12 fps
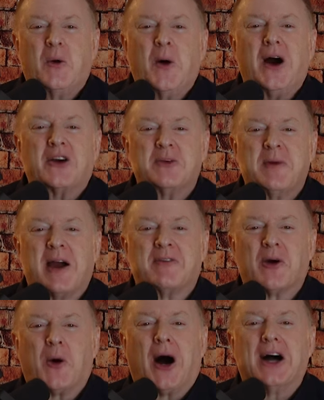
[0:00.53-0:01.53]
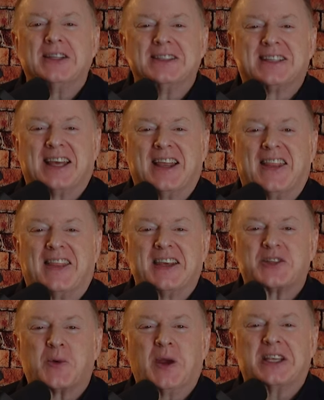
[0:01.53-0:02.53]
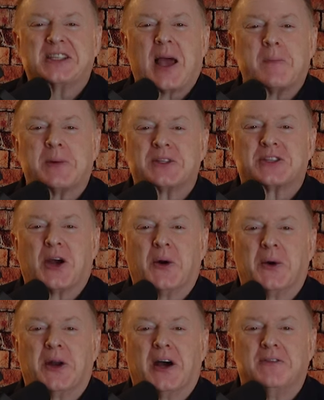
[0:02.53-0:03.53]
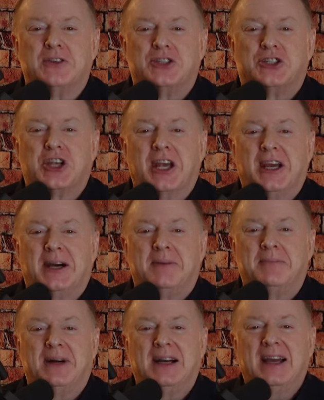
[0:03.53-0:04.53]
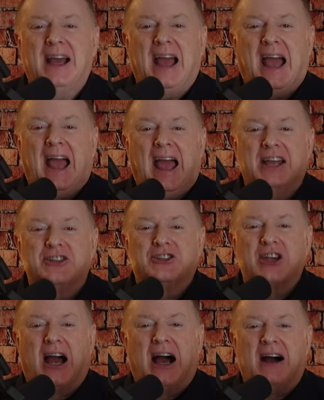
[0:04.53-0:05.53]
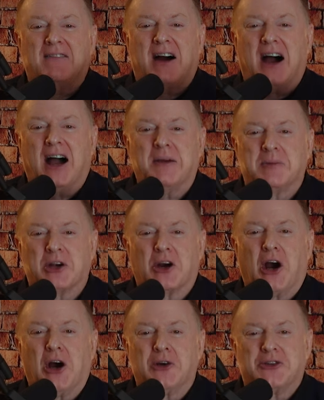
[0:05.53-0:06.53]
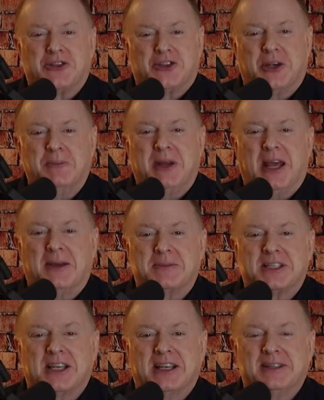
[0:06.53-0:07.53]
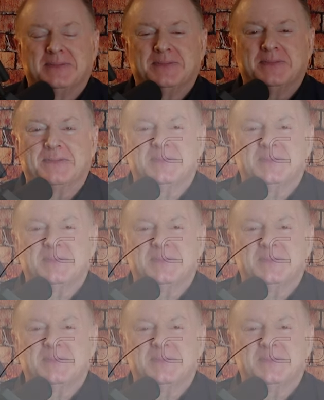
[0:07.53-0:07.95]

Welcome everyone to this week's episode of Jim and Java. I'm your host, Jim Dempsey.